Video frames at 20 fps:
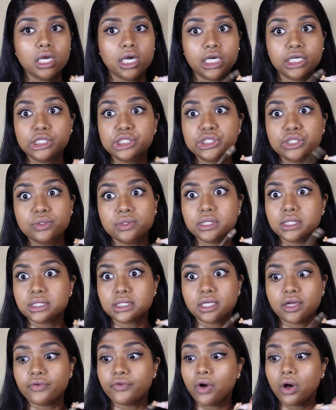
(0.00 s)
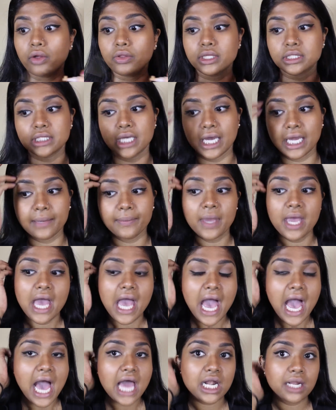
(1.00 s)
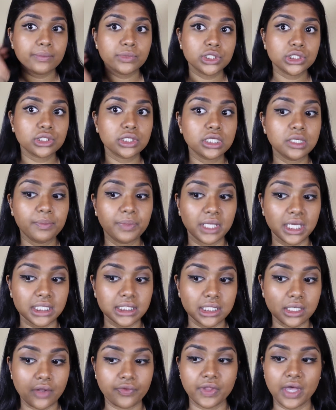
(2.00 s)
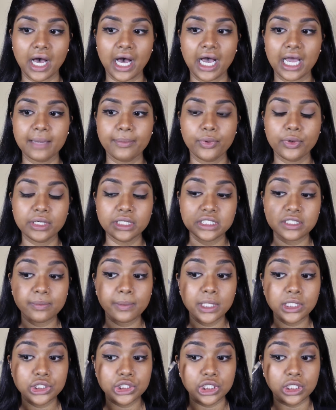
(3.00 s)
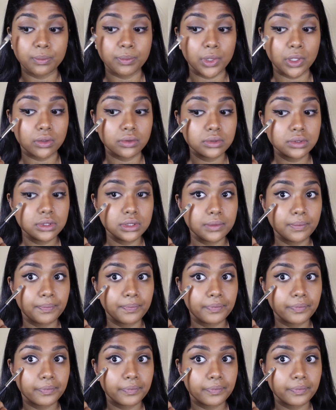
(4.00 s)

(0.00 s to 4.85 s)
I used to use this stuff all the time, and I'm just going to place it on the high points of my cheekbones.